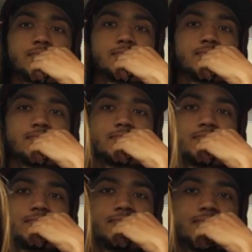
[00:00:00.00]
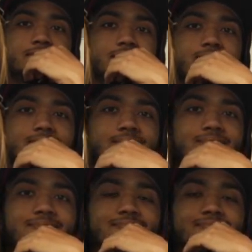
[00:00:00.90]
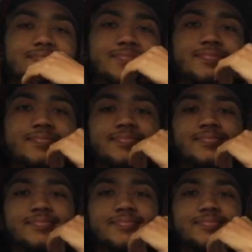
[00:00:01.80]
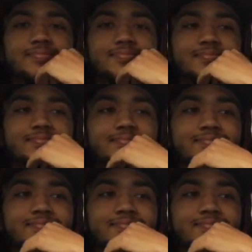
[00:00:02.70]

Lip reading: The person shown says nothing.